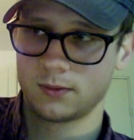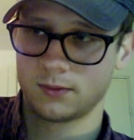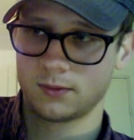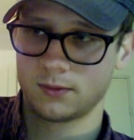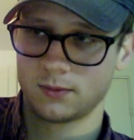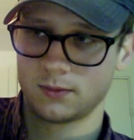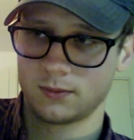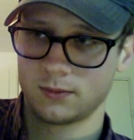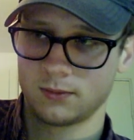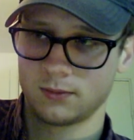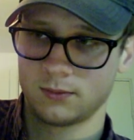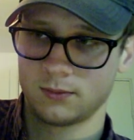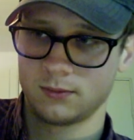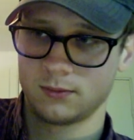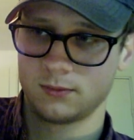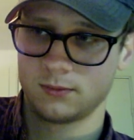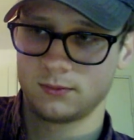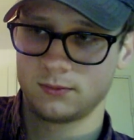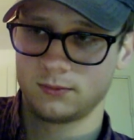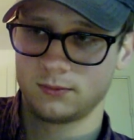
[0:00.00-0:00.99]

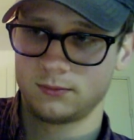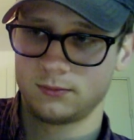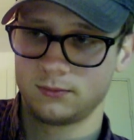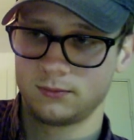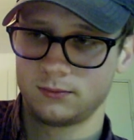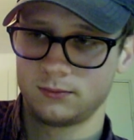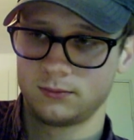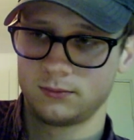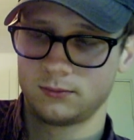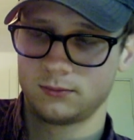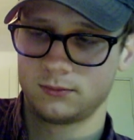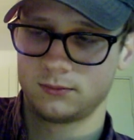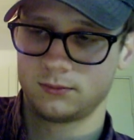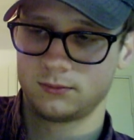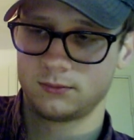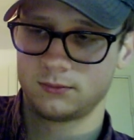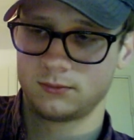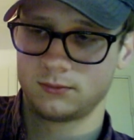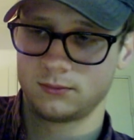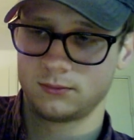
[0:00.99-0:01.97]

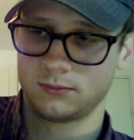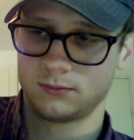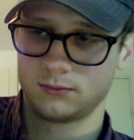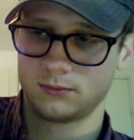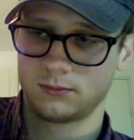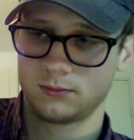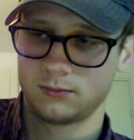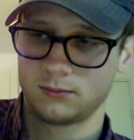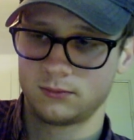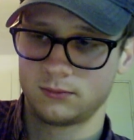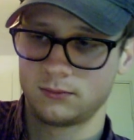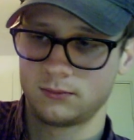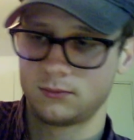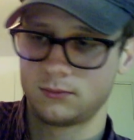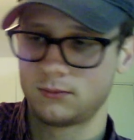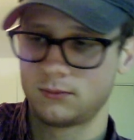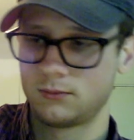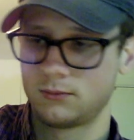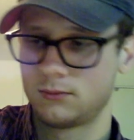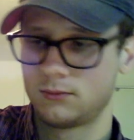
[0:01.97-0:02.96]

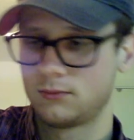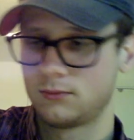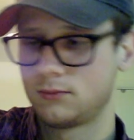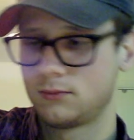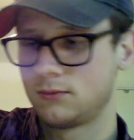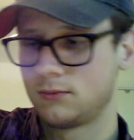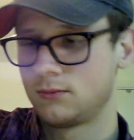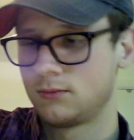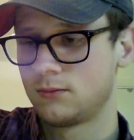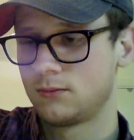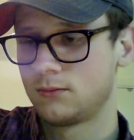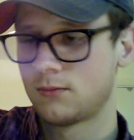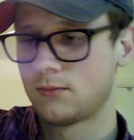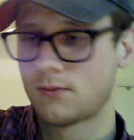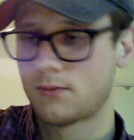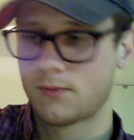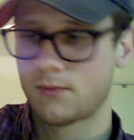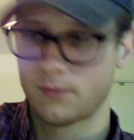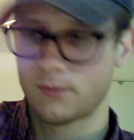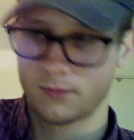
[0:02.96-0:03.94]

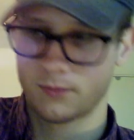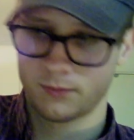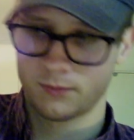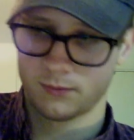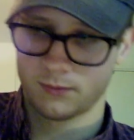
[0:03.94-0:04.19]
(silence)